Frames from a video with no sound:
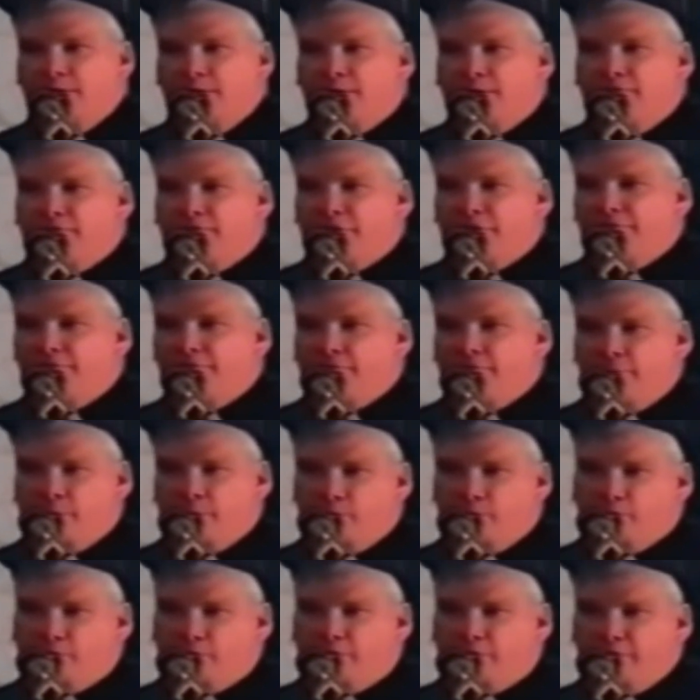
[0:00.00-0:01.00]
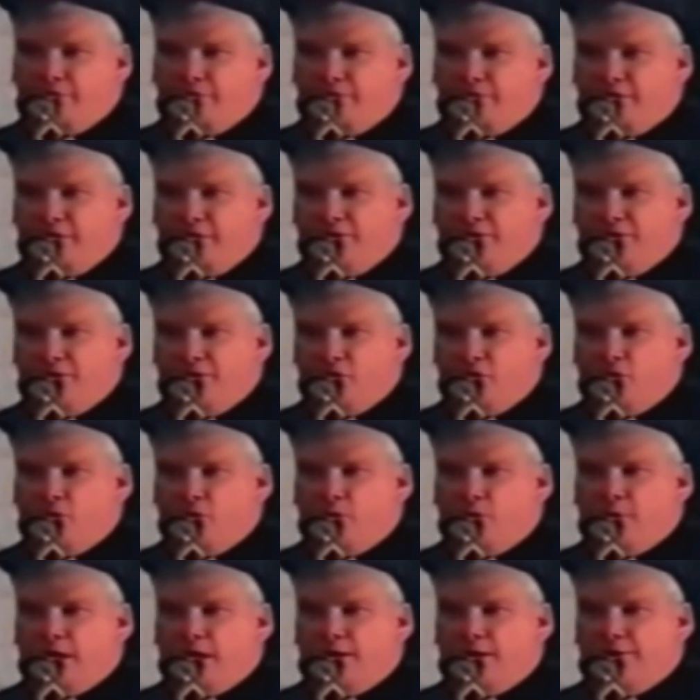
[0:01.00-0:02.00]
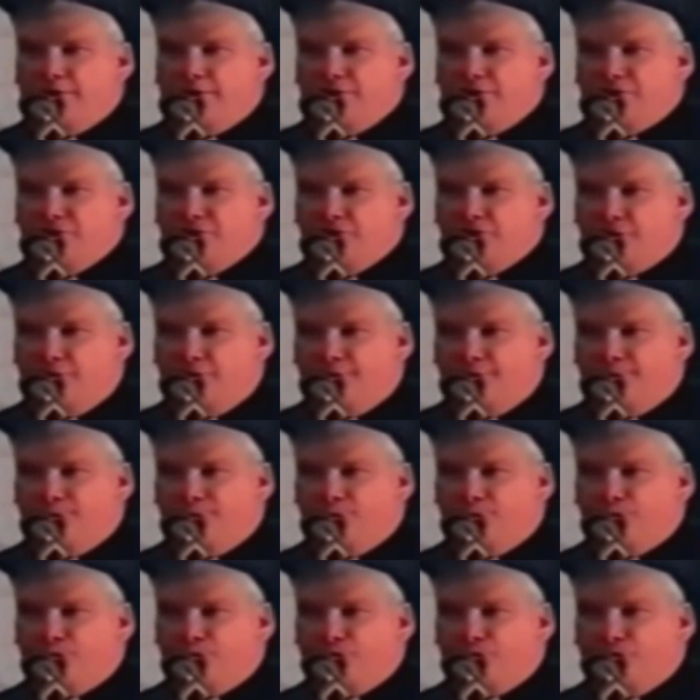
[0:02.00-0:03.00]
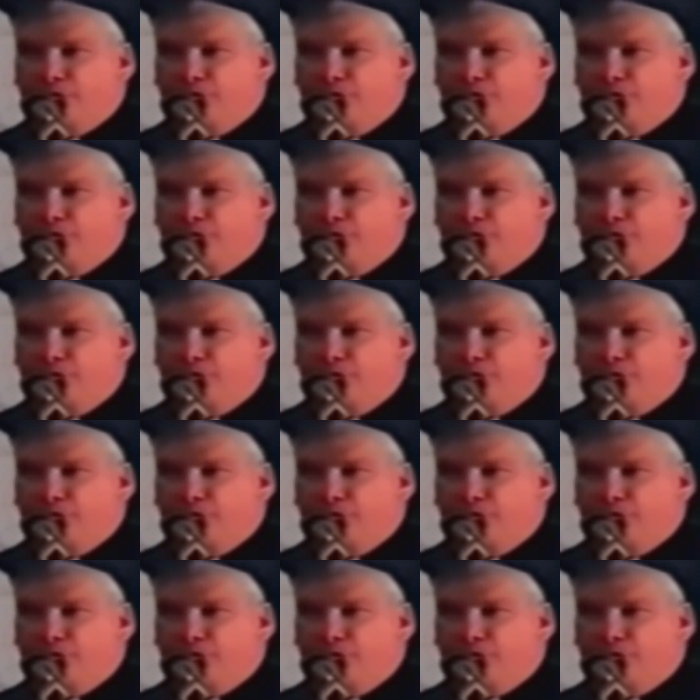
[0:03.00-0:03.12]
and very few people are even in the know about it at all.